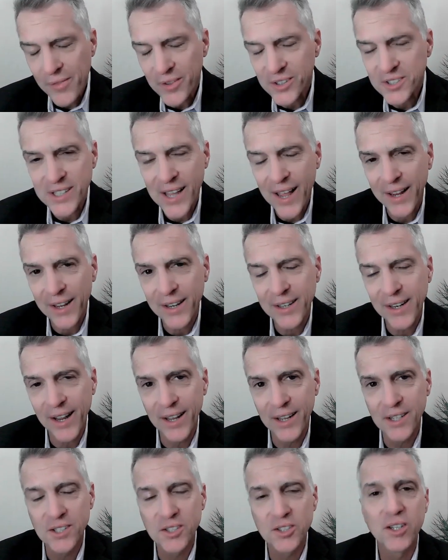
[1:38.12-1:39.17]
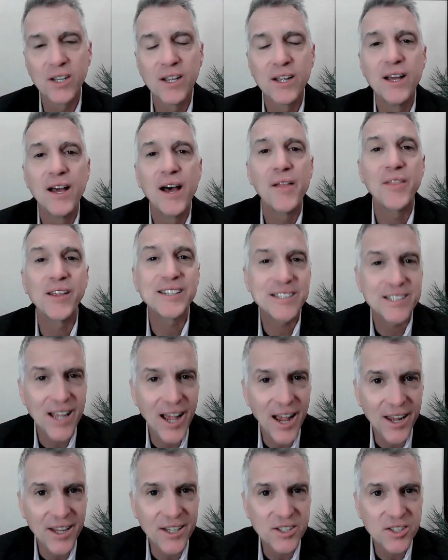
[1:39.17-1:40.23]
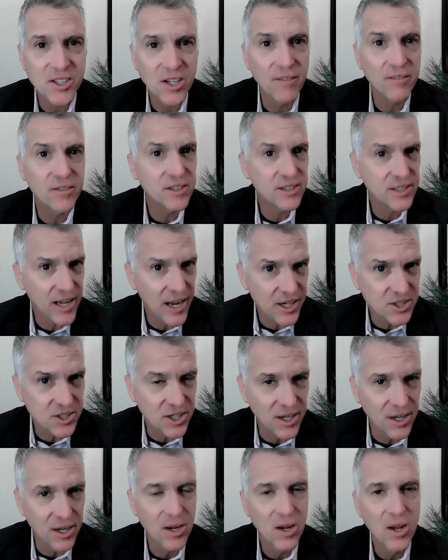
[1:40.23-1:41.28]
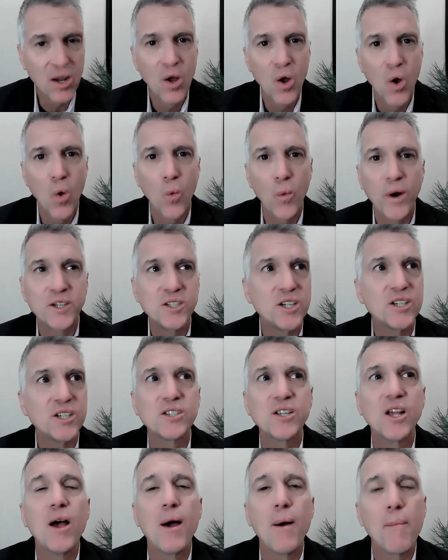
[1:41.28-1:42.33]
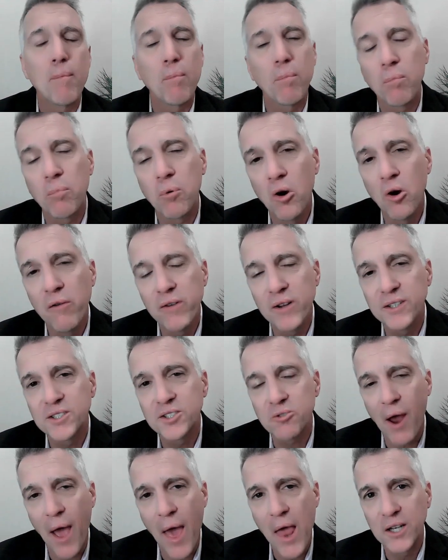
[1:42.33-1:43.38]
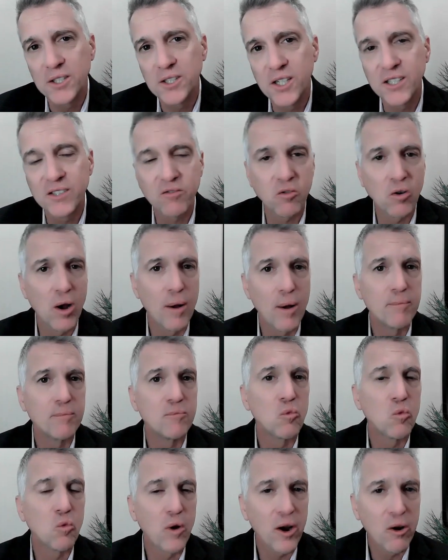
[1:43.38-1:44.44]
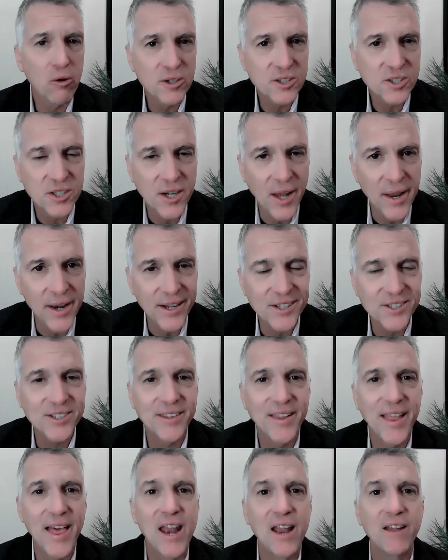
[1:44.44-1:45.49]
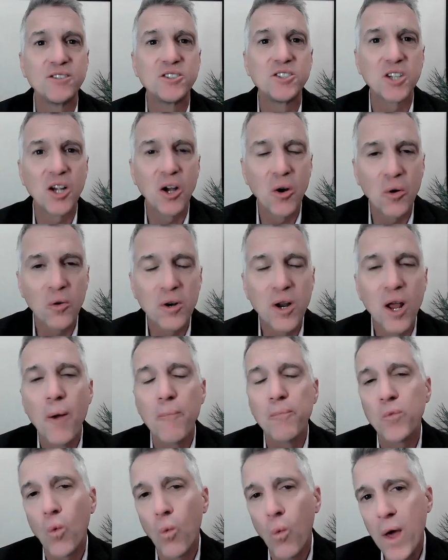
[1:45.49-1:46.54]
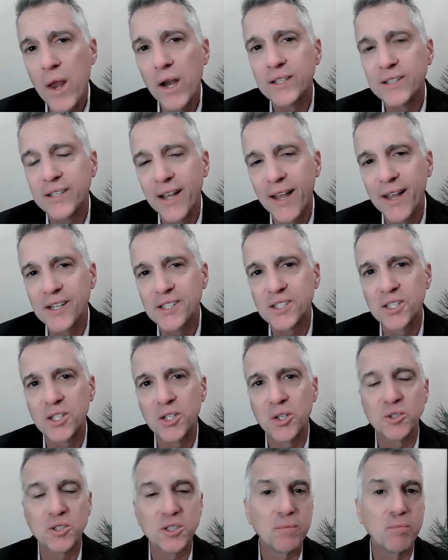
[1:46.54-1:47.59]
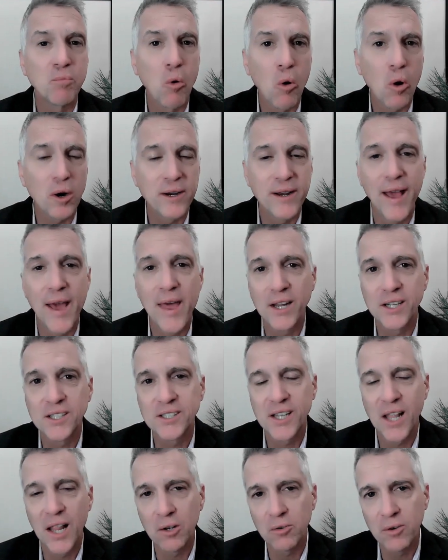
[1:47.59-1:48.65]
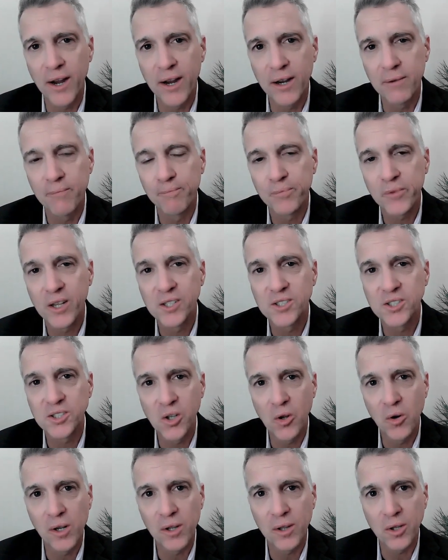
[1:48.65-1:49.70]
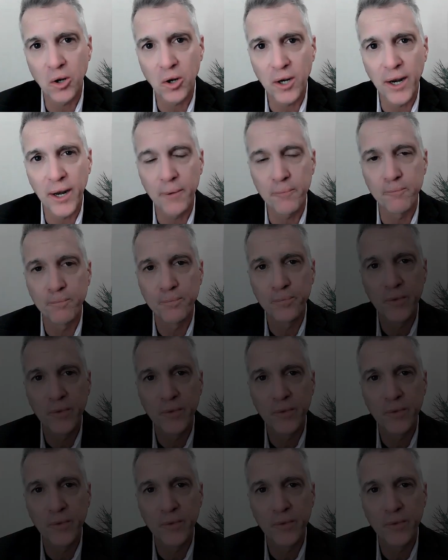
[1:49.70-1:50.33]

The second is the science of teaching, which is proven strategies from rigorous studies that have shown what it takes to support and accelerate student learning.